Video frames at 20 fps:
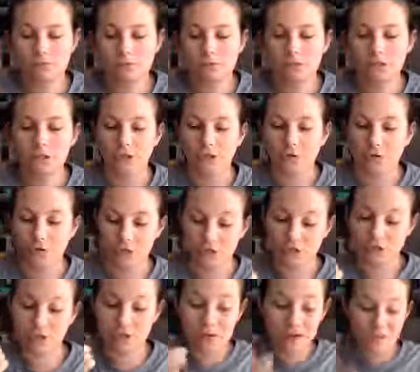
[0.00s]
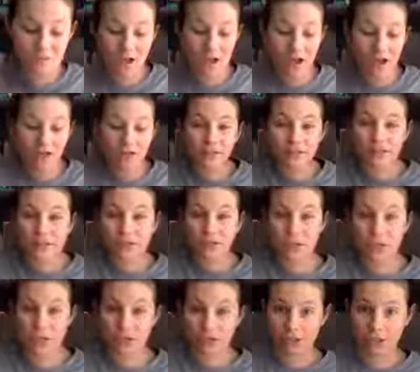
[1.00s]
You know, and so then my other
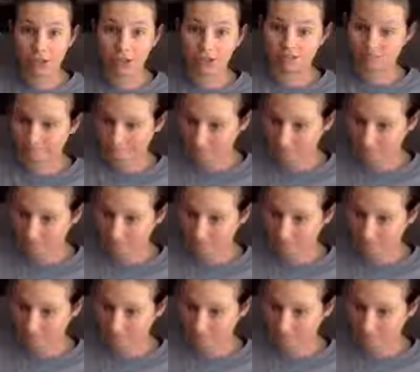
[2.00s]
suggestion